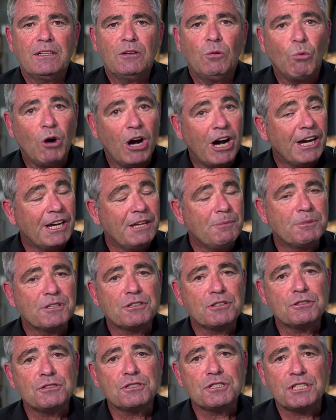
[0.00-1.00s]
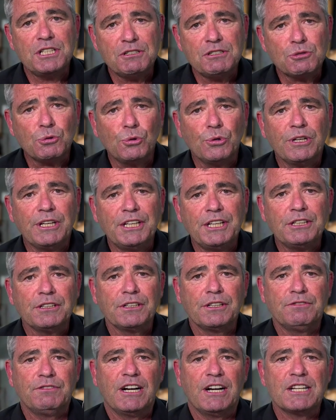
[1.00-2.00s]
Why? Because she sought
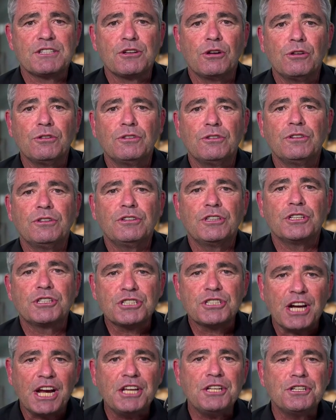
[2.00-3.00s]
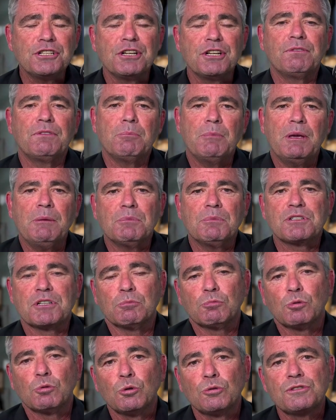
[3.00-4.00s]
legal advice on the changing of the
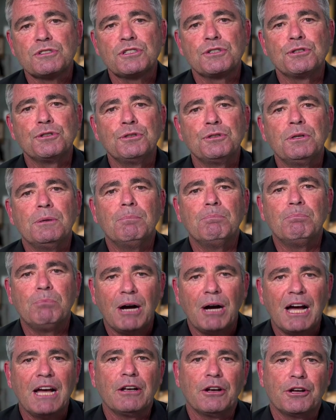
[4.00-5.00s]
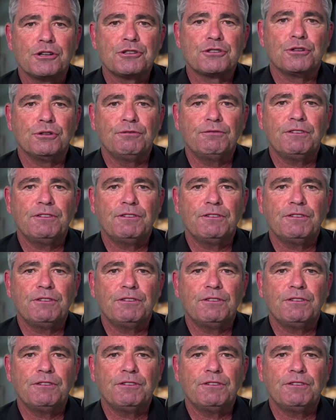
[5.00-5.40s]
membership rules to biological